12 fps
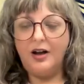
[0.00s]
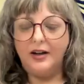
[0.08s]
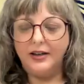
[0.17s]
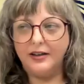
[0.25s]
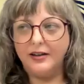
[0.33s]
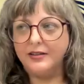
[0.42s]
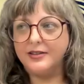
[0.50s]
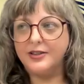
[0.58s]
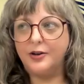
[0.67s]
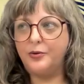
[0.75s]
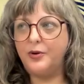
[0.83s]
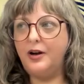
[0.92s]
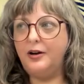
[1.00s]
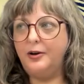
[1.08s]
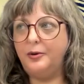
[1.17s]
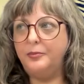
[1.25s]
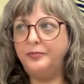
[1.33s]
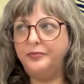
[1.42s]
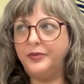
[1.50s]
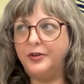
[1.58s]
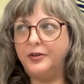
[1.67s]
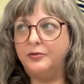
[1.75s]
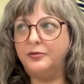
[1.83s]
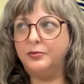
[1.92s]
Yeah. So
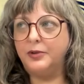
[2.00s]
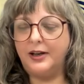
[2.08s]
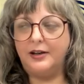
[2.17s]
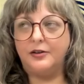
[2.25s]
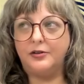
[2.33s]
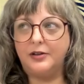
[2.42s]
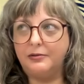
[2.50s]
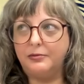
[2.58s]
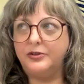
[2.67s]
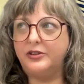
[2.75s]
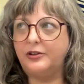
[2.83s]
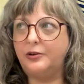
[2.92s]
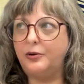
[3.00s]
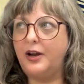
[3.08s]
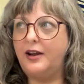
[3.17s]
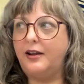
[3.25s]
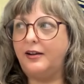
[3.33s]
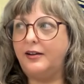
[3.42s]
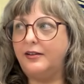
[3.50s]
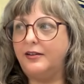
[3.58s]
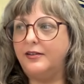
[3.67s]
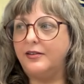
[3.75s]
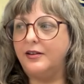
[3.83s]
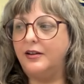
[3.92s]
what Andrea will do is